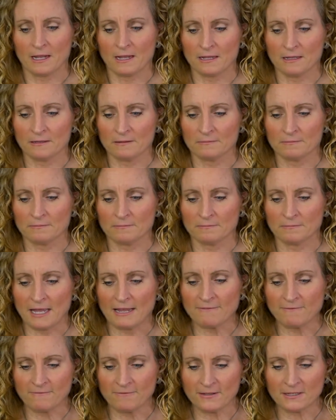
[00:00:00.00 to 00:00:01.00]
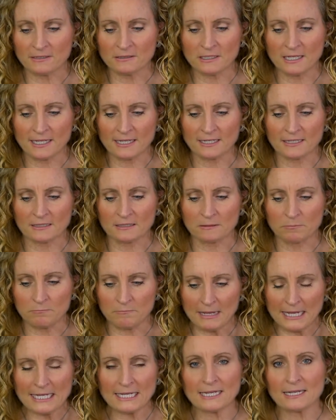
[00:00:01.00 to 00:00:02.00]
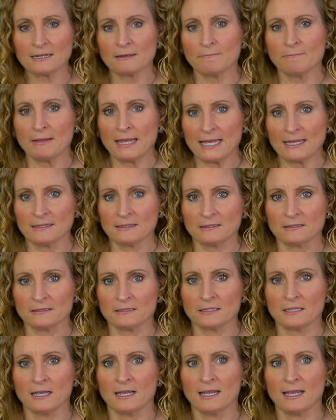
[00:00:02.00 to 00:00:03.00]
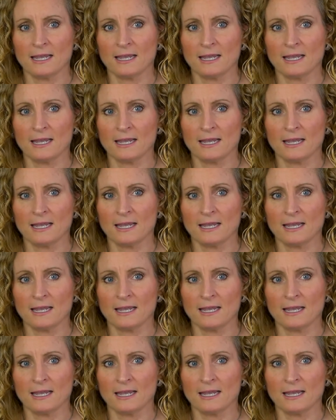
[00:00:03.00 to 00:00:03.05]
I feel like it's making amends